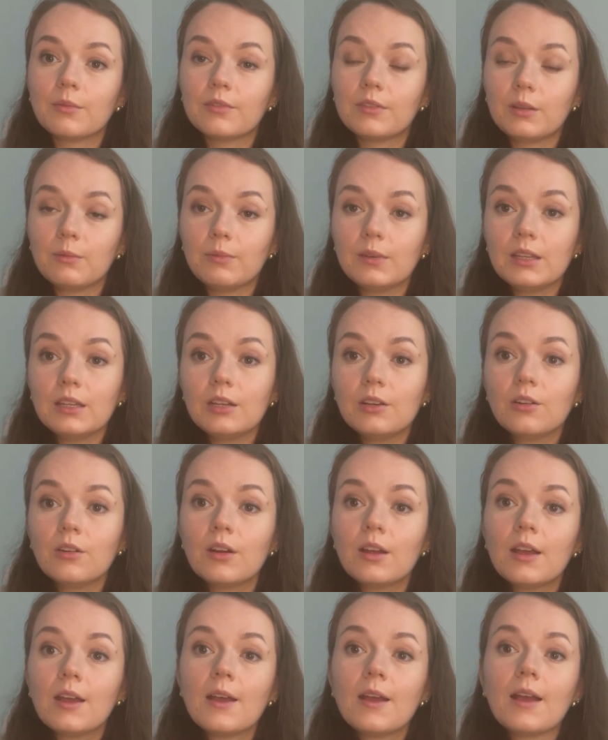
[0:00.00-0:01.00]
of the
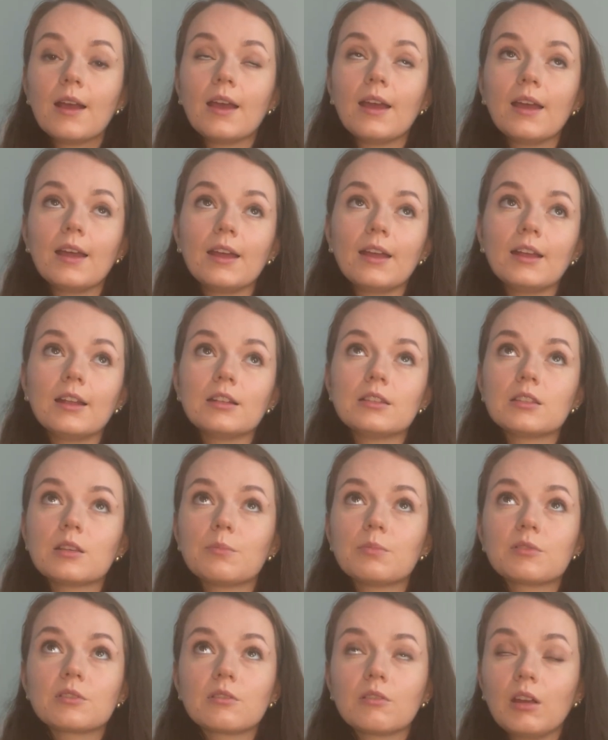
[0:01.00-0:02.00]
video, and
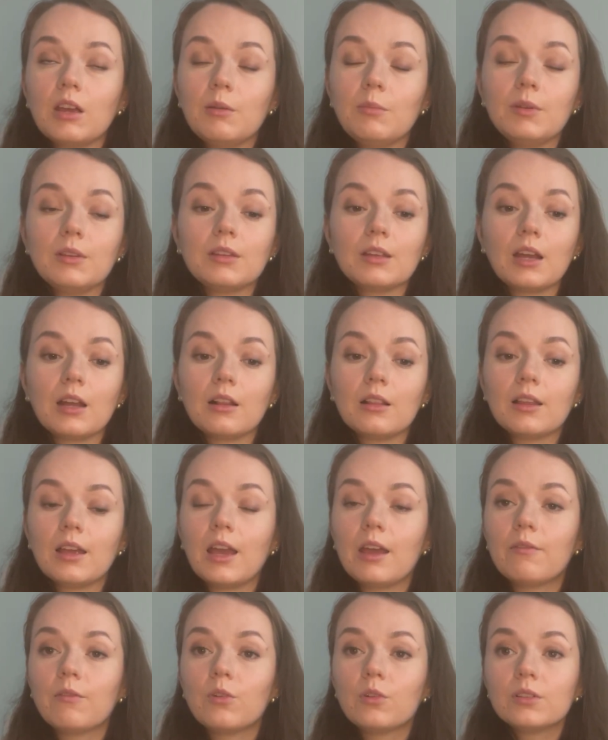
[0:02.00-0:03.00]
subscribe it. I'll
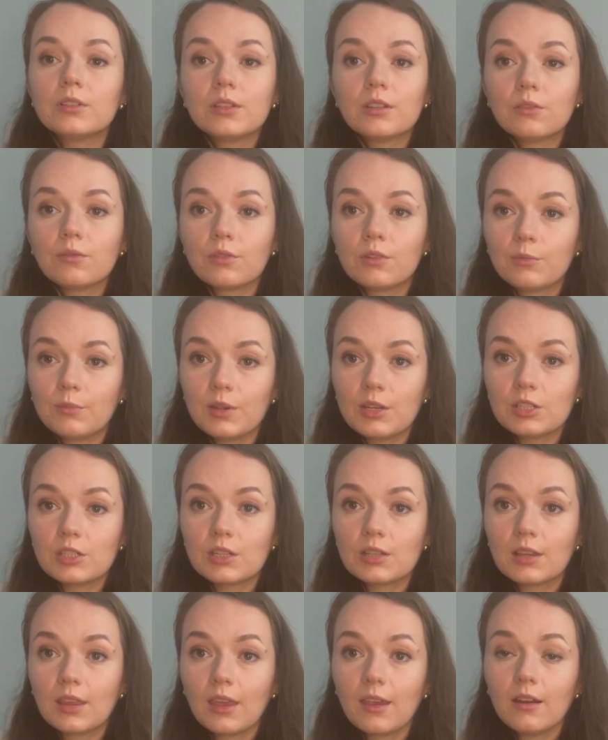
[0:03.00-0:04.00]
have all the
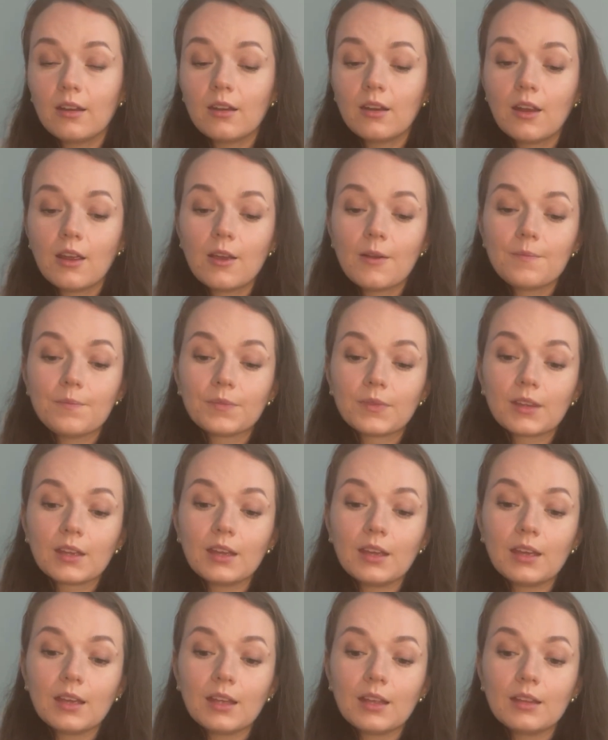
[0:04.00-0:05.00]
information there.
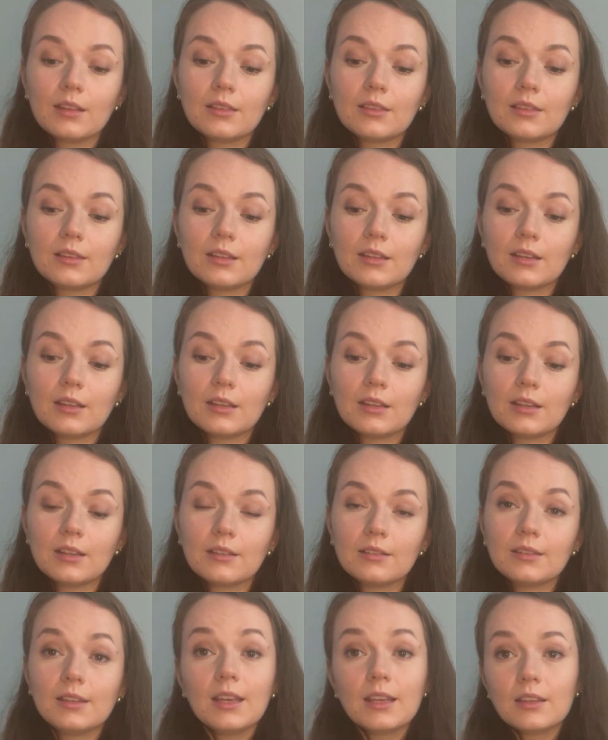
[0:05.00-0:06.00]
And
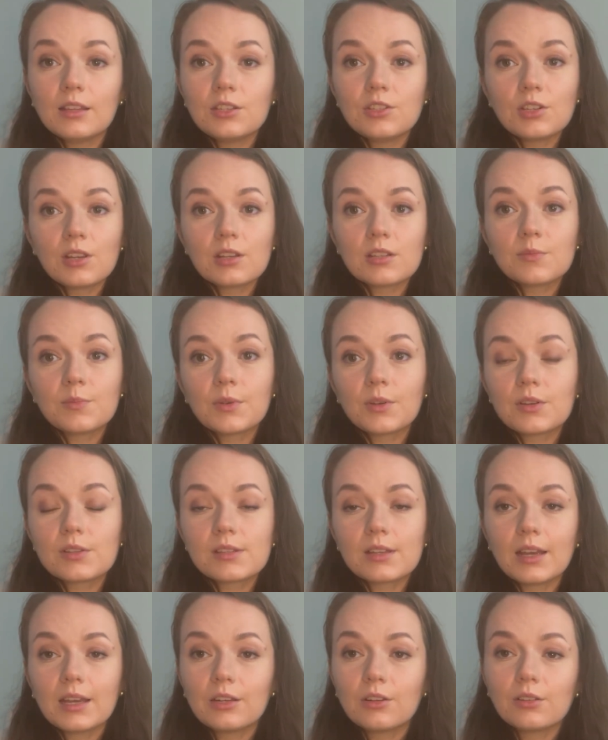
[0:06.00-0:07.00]
take this chance,
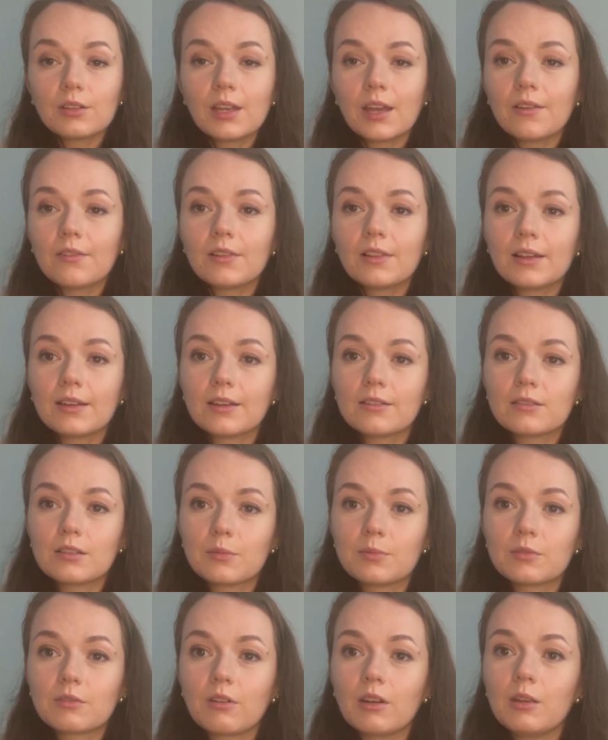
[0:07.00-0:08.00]
because I don't have a lot of
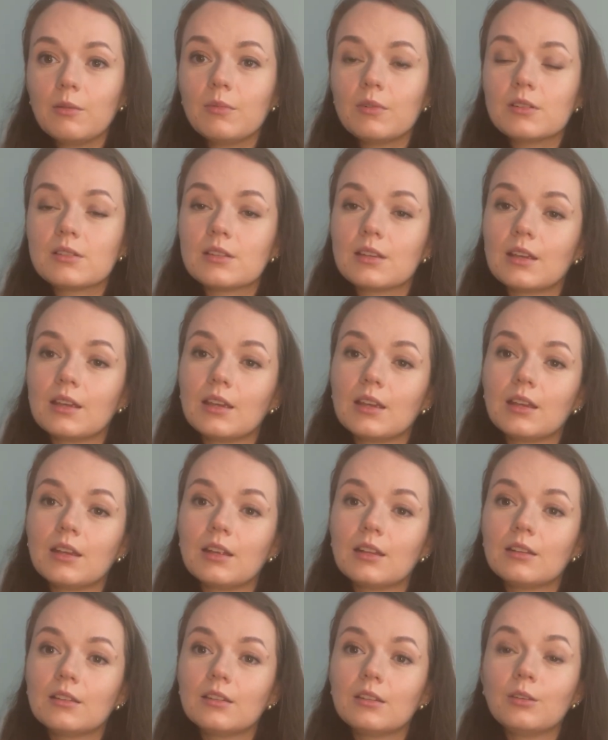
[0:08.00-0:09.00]
subscribers
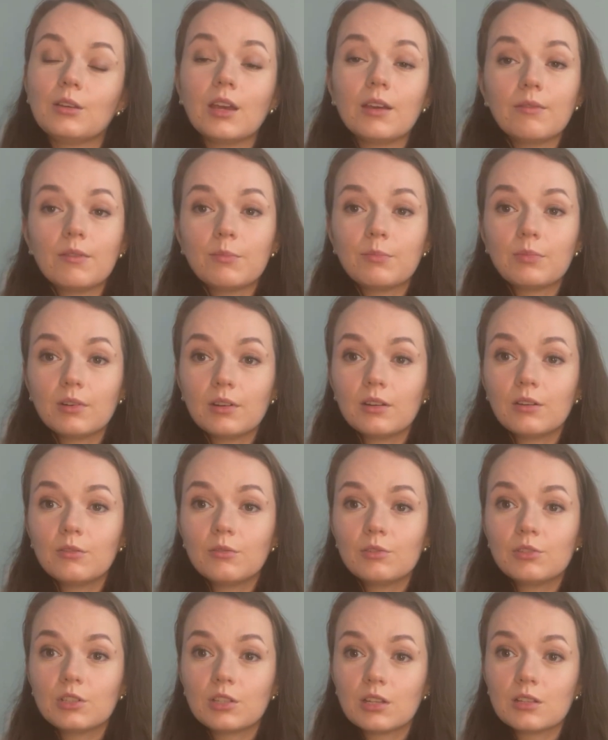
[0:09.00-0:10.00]
and you have a pretty
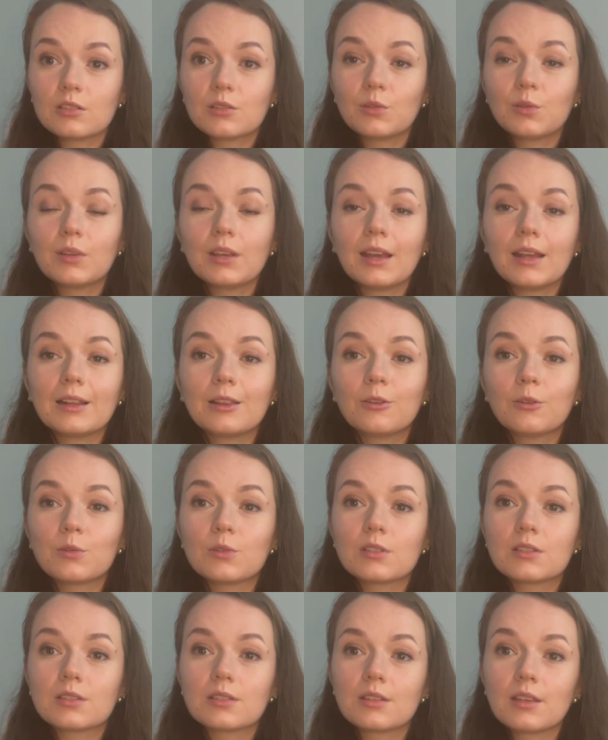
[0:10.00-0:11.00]
good chance to get
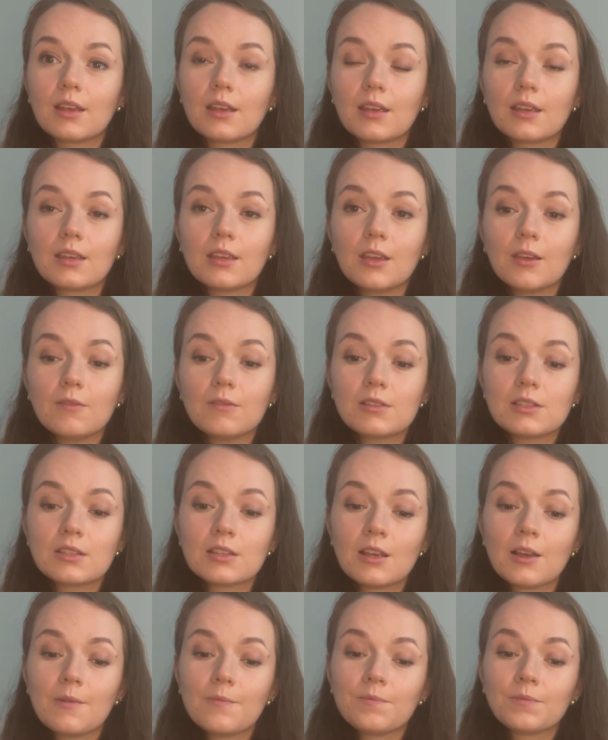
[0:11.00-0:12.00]
those gifts.
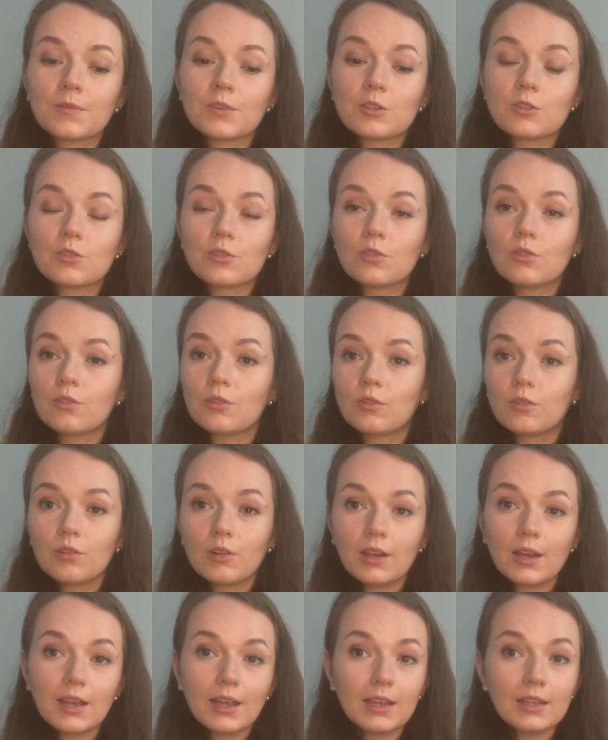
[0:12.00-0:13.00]
So go
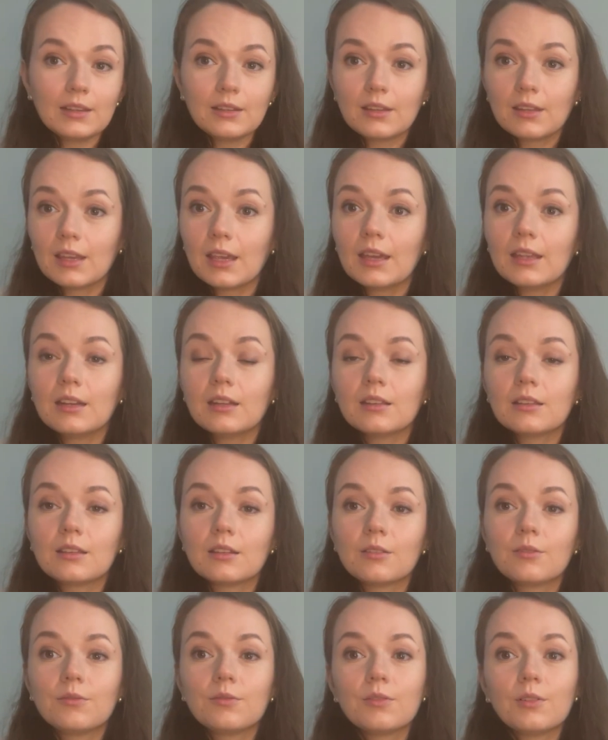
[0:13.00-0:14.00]
ahead, get it,
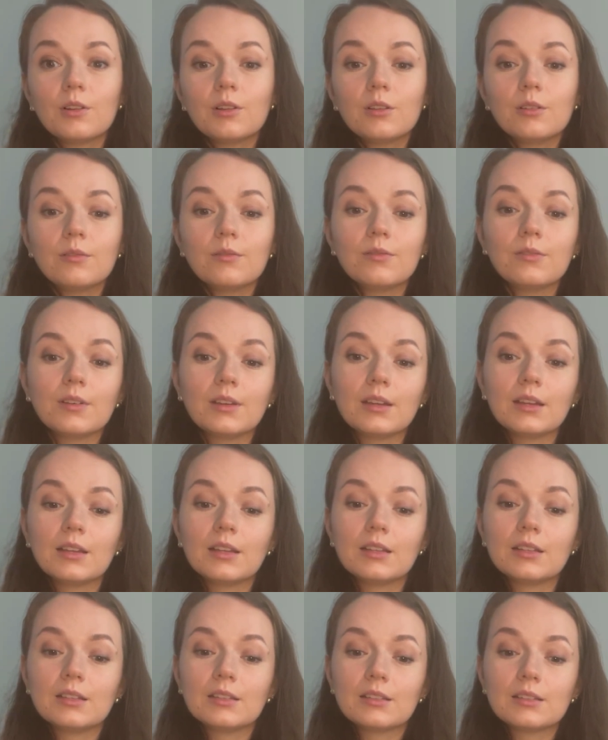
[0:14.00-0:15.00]
follow,
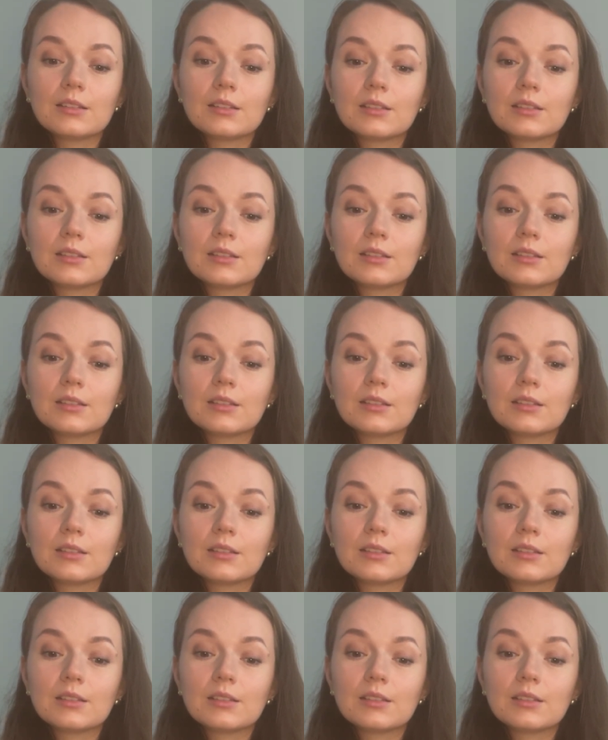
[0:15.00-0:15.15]
and